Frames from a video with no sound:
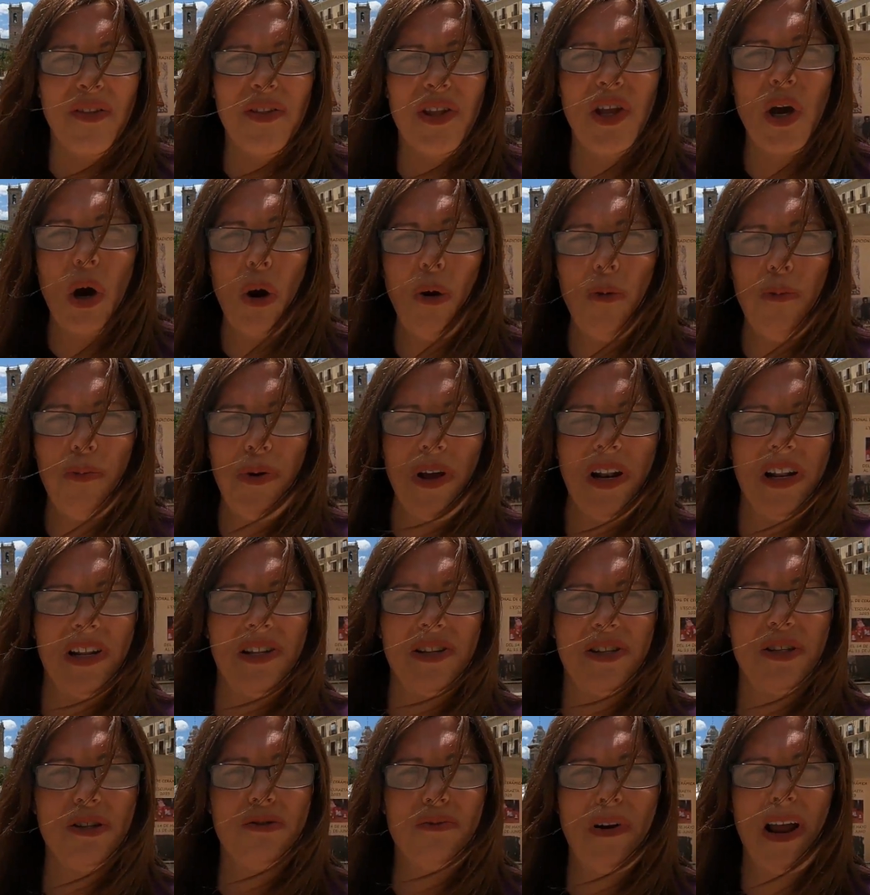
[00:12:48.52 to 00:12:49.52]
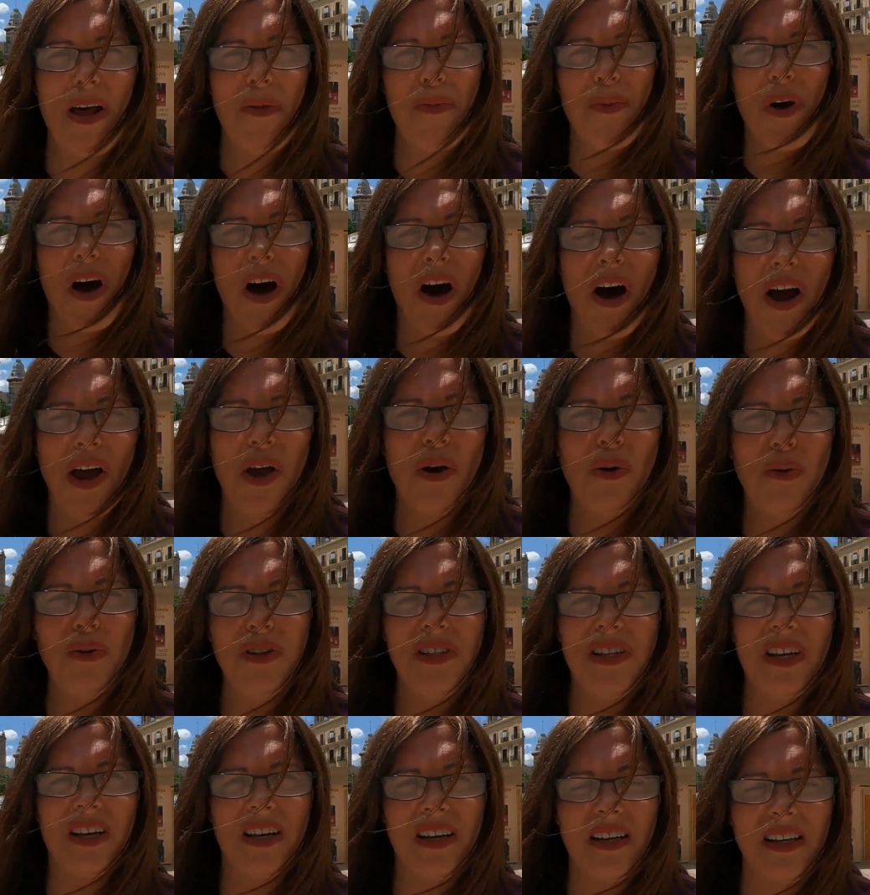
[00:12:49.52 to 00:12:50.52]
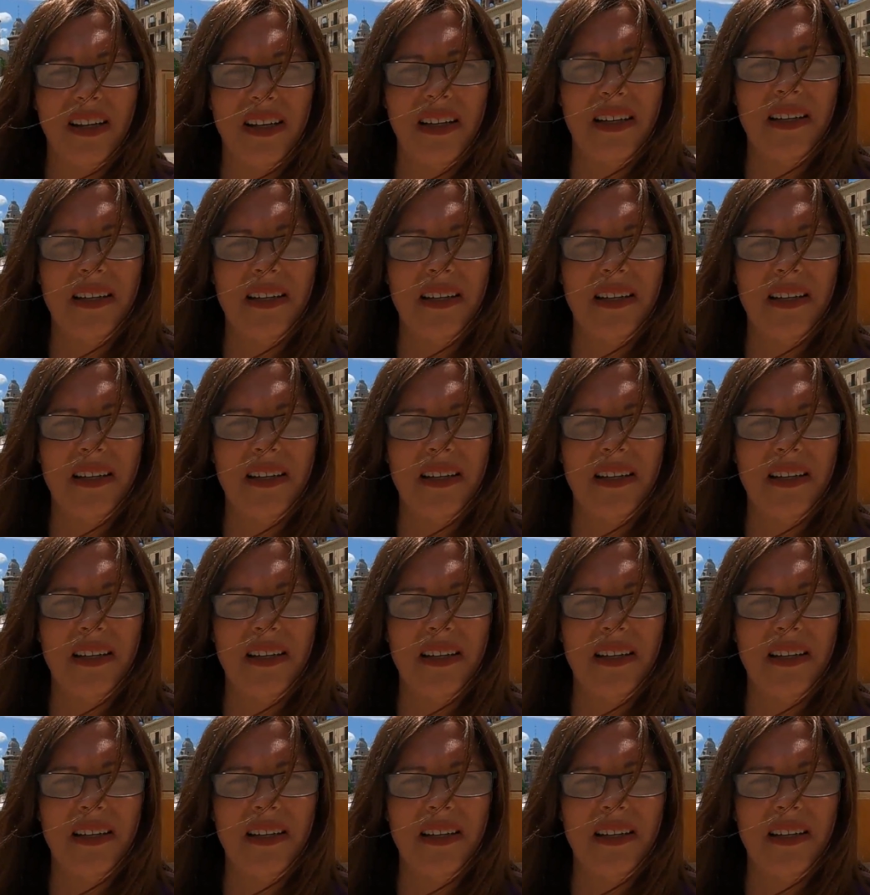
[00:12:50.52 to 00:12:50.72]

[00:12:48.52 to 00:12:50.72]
and the opulence around the high altar,